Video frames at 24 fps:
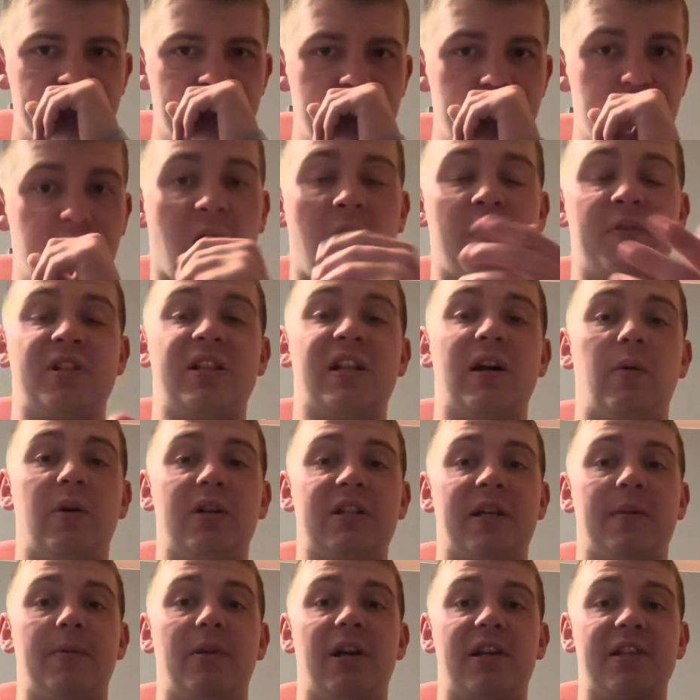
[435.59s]
Obviously, that
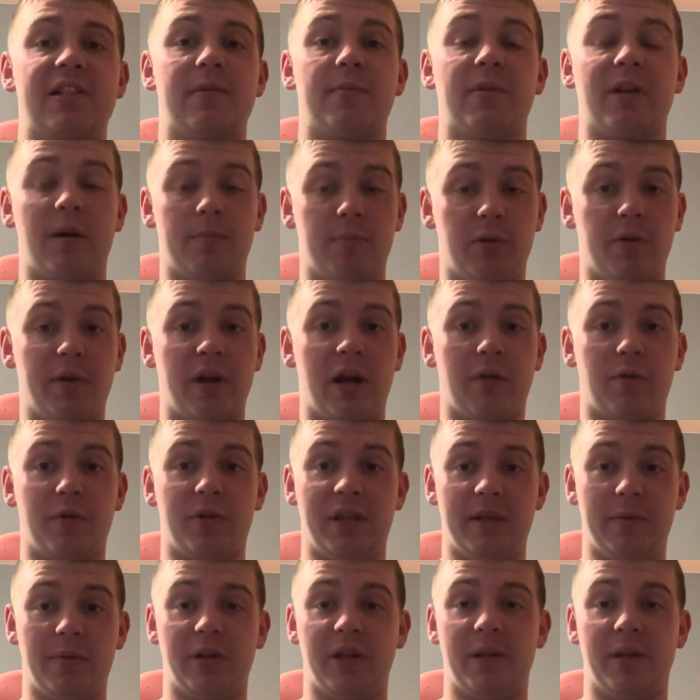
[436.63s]
one time we lost them and got blown out really,